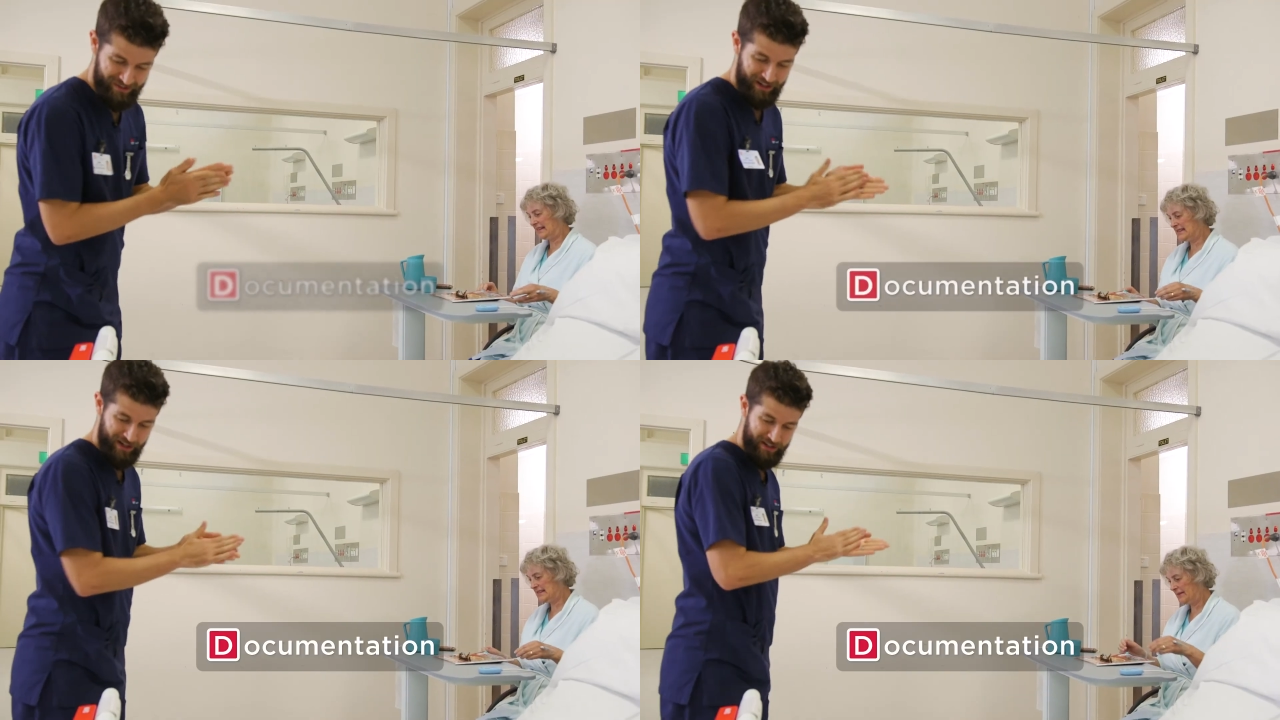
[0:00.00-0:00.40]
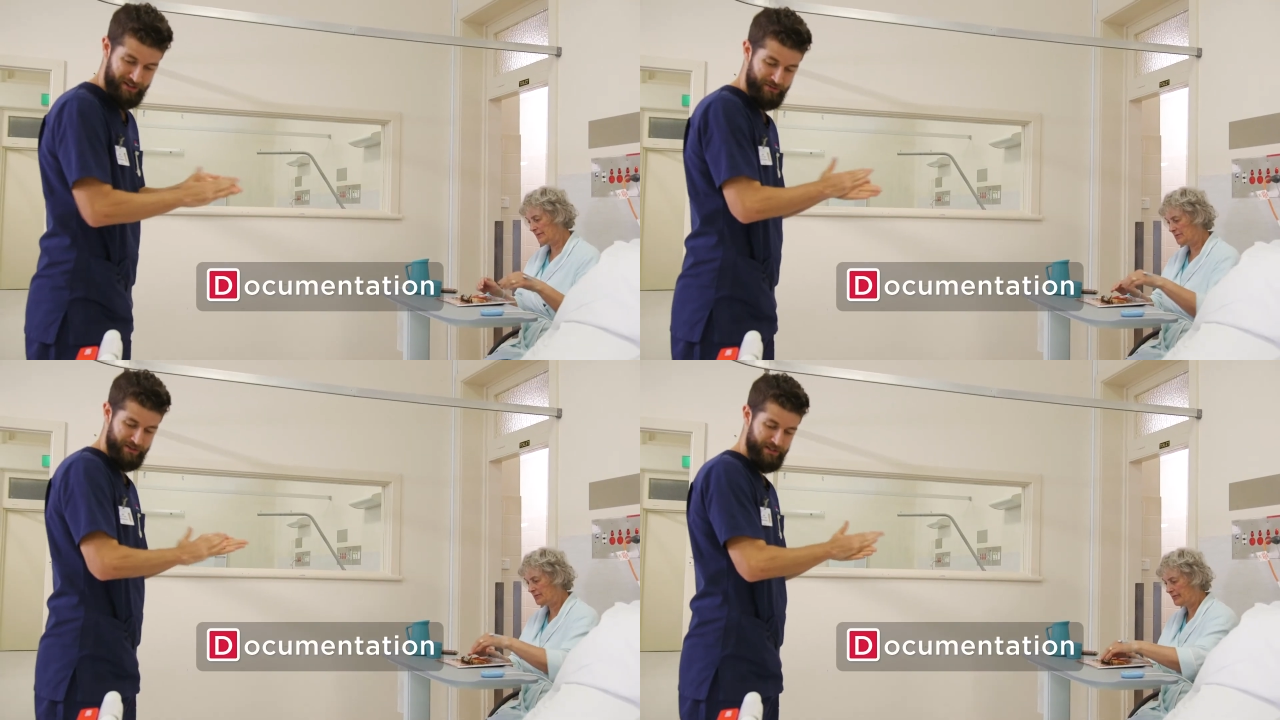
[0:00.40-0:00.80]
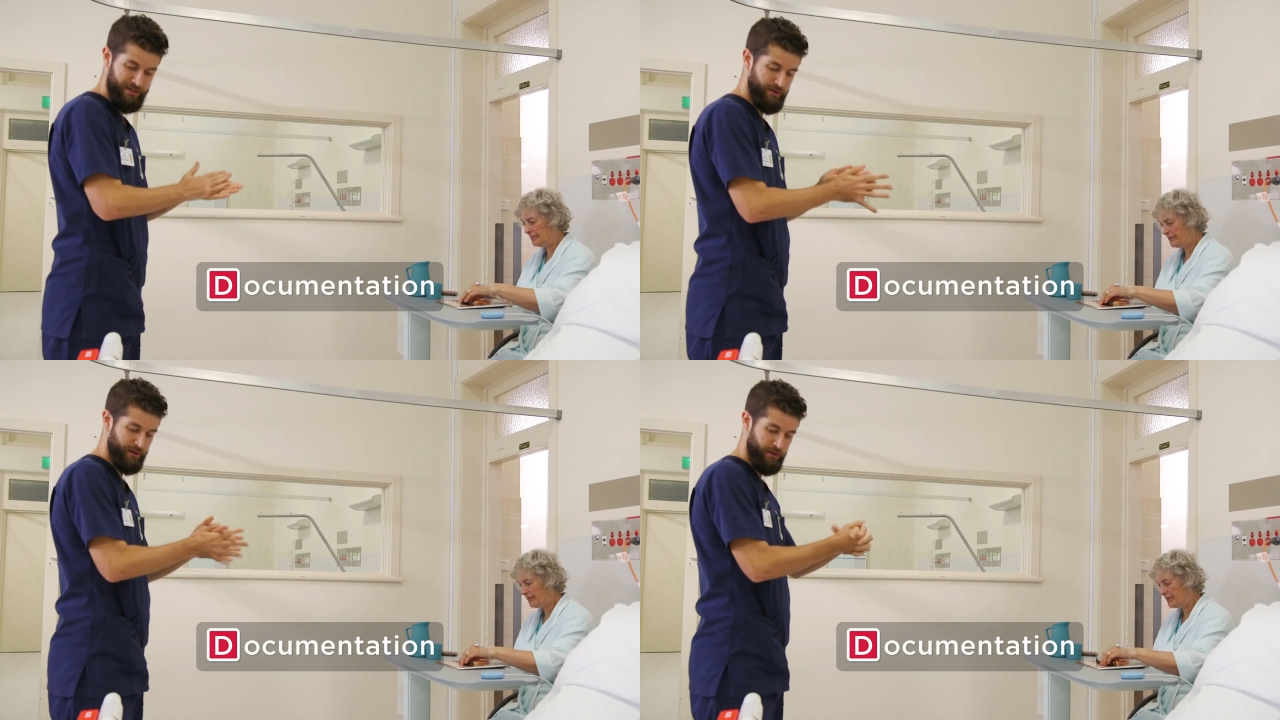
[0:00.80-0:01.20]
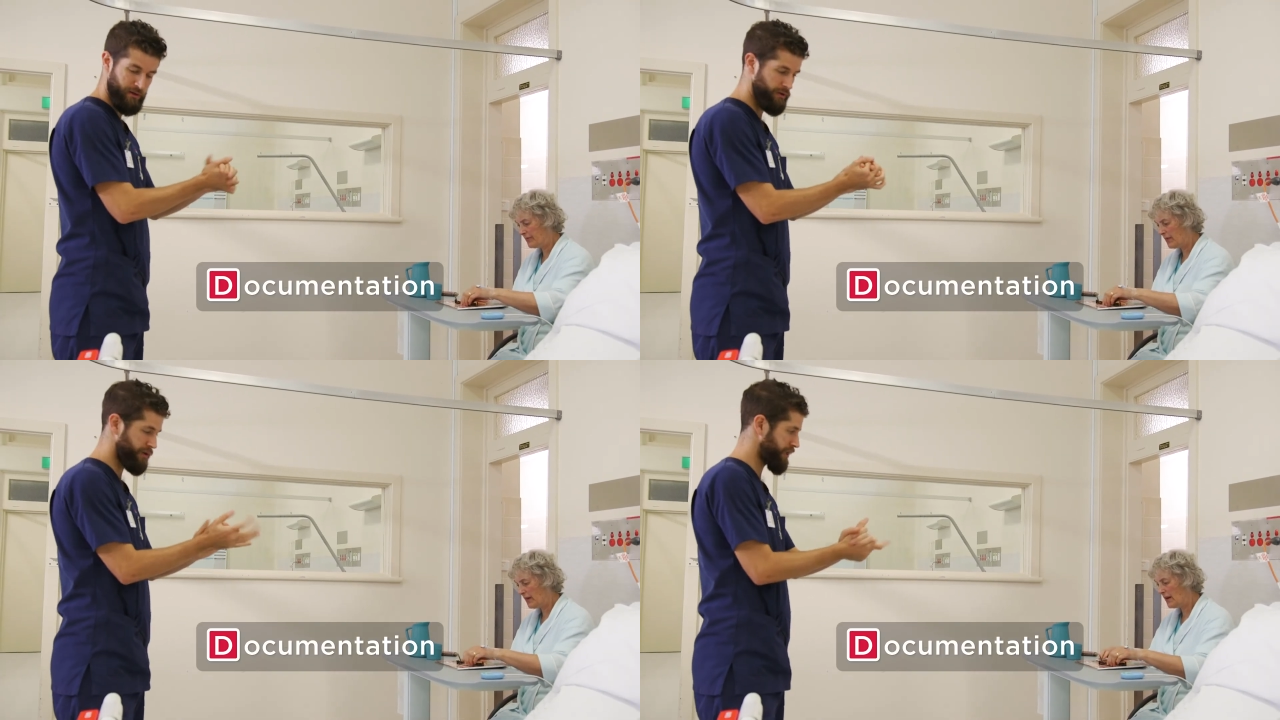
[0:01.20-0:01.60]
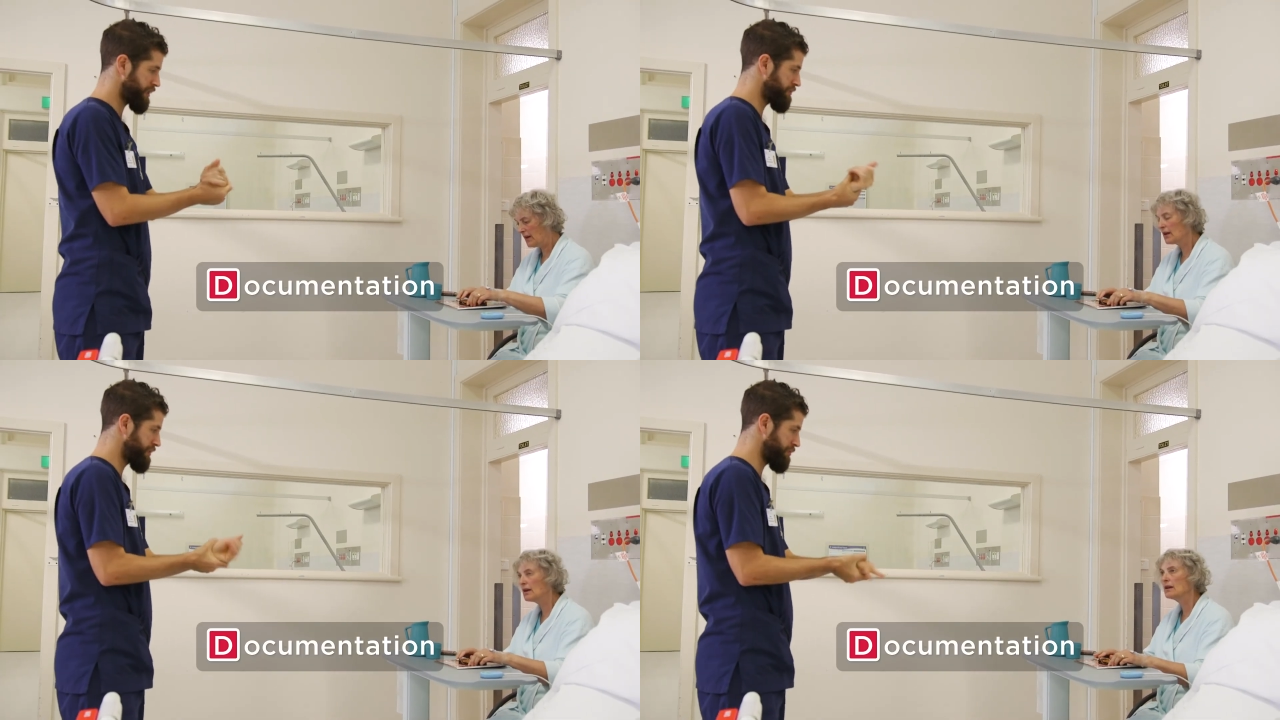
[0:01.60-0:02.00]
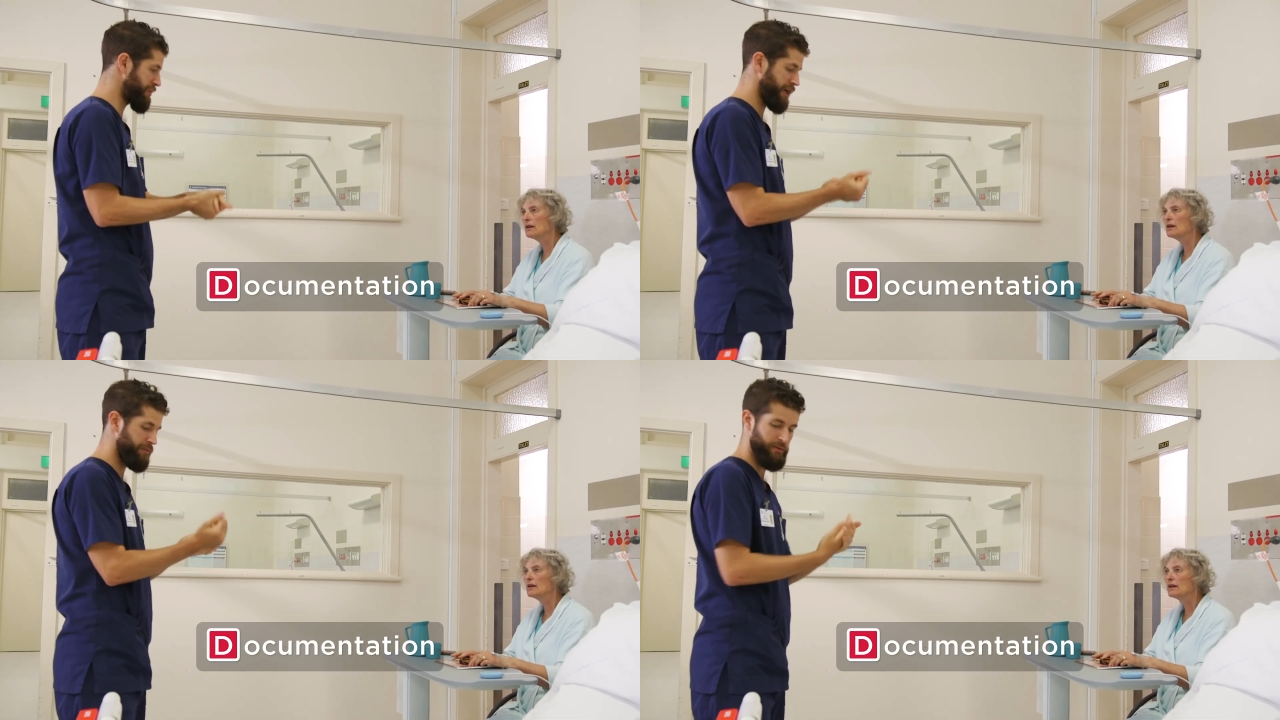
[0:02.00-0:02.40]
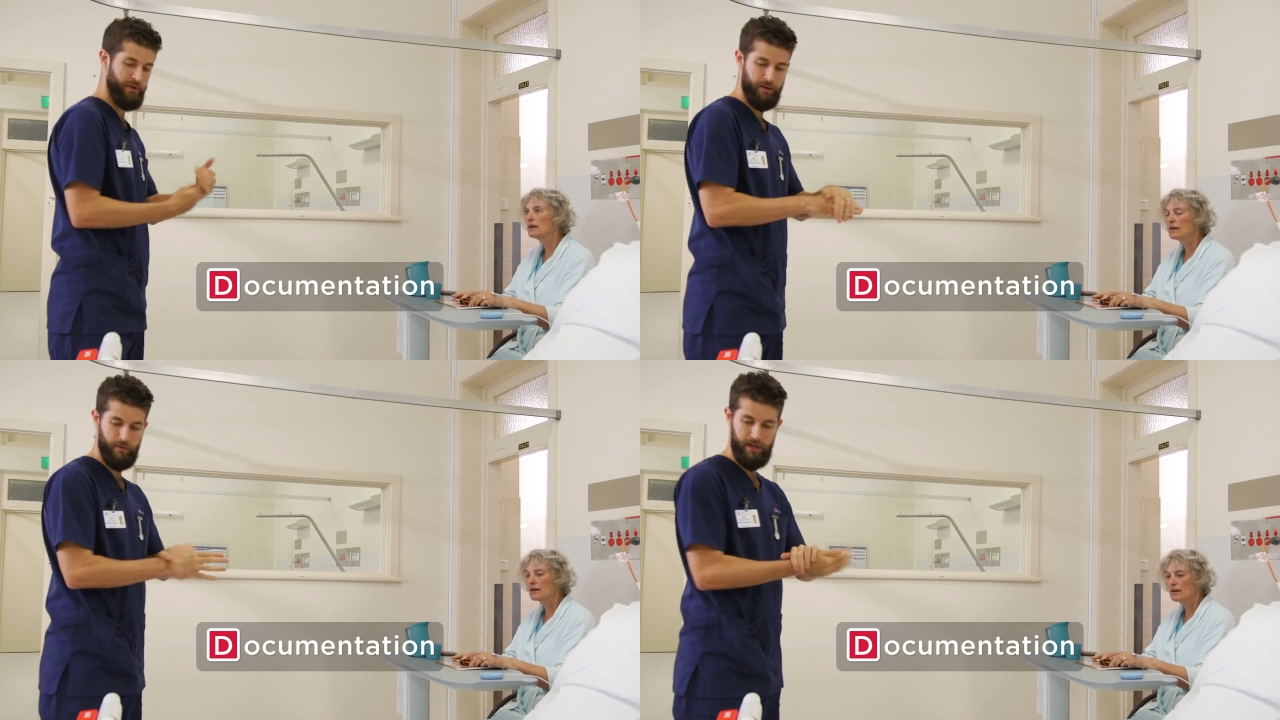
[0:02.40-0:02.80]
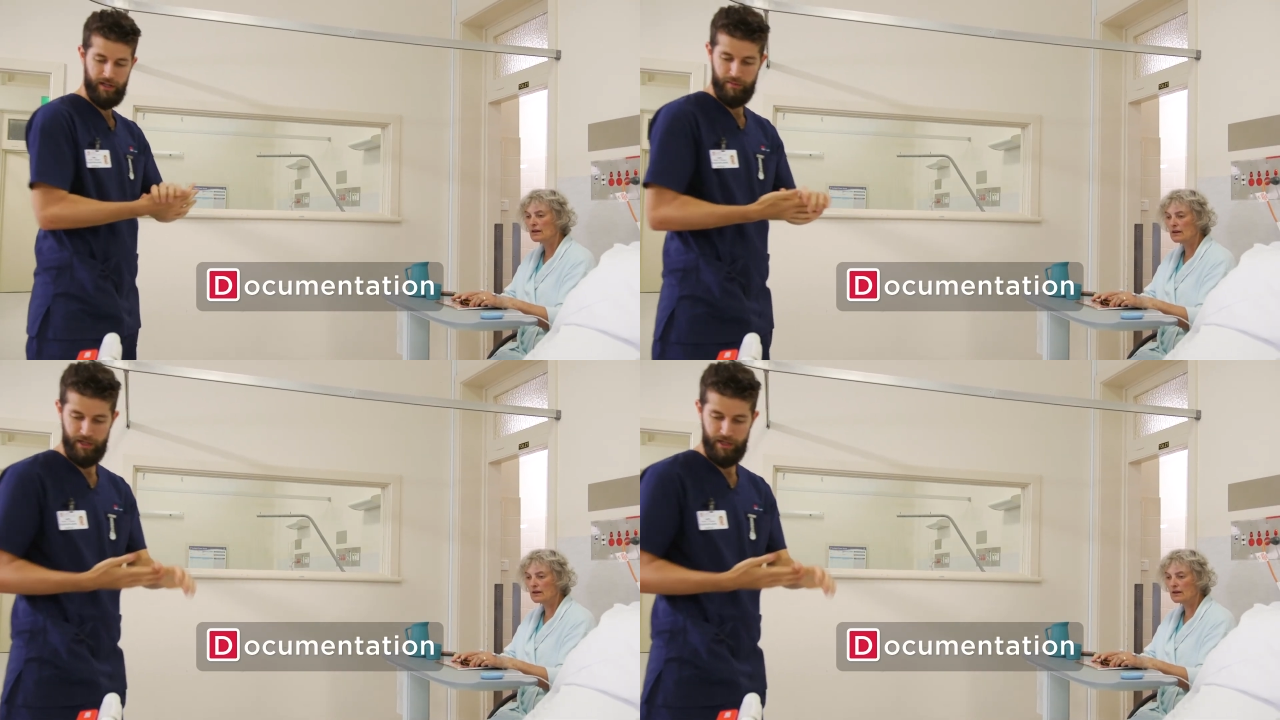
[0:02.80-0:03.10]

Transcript: all right, I'll just do a quick little bit of paperwork while I'm